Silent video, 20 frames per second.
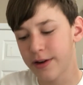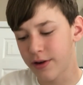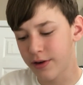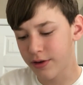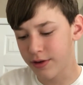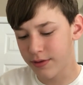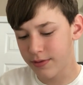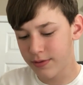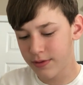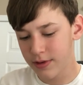or
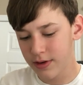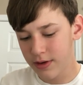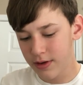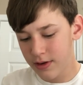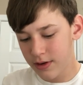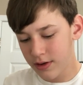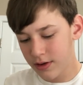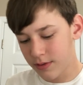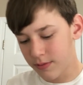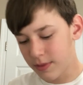
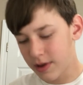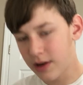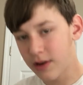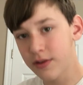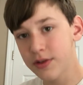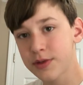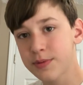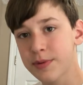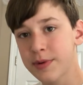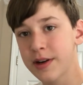the
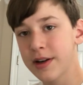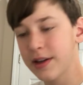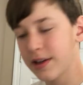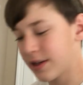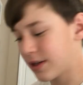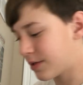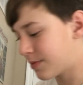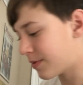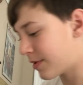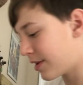middle of spring
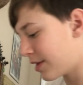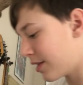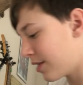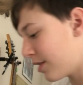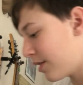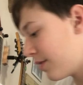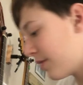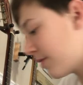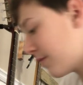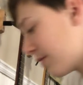is pretty
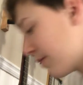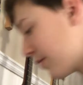good.